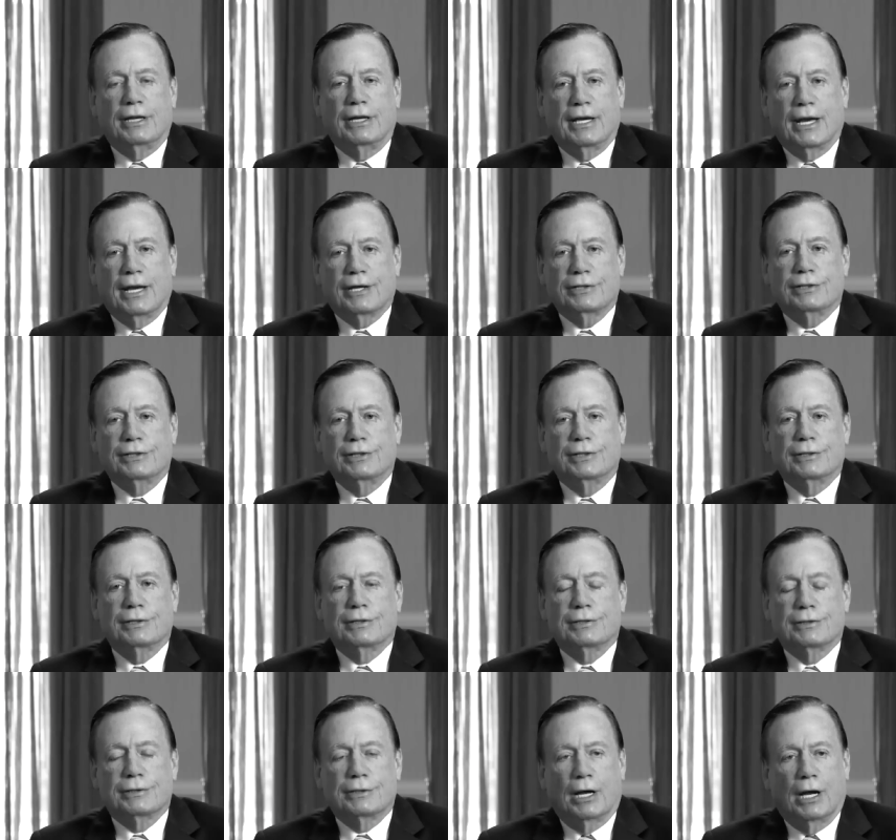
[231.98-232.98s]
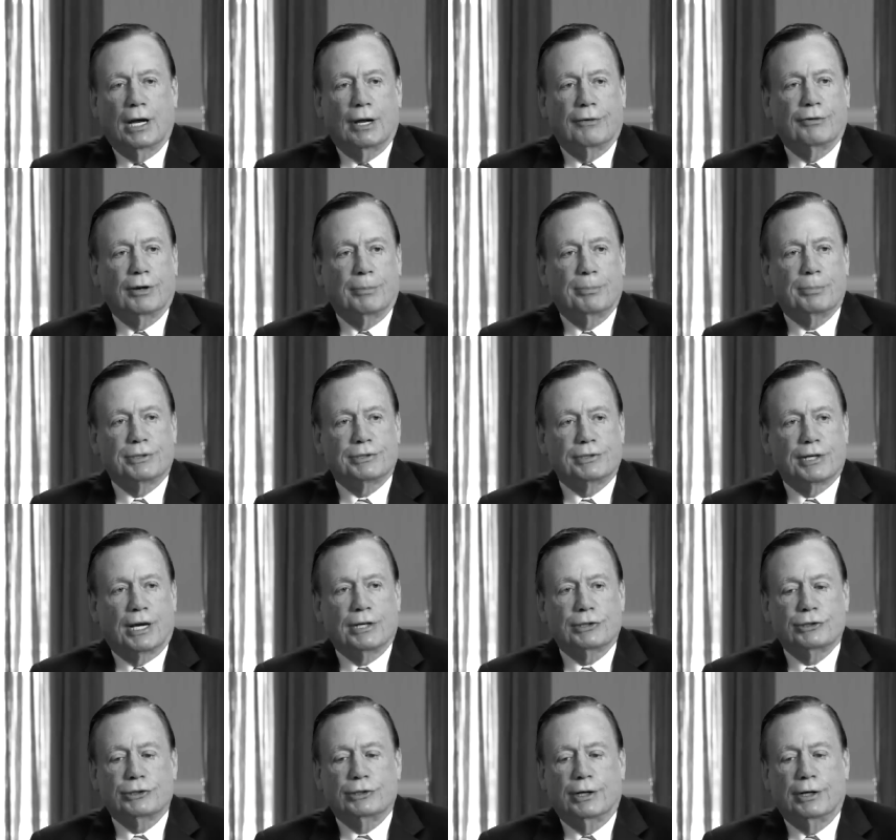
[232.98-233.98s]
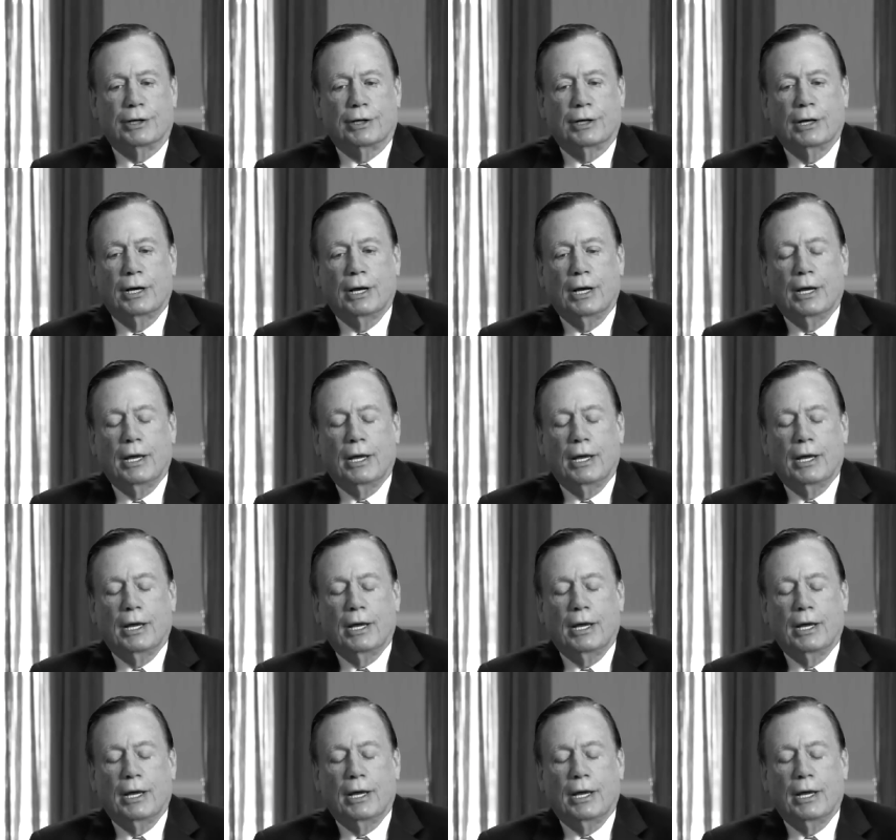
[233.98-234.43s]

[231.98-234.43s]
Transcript: The essence of a possession